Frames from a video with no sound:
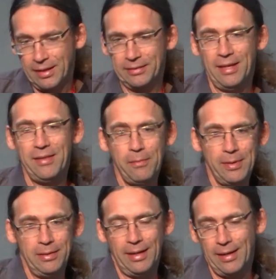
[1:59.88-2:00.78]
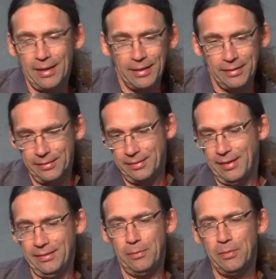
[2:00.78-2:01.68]
then they will align
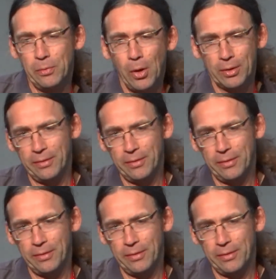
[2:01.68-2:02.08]
and they will work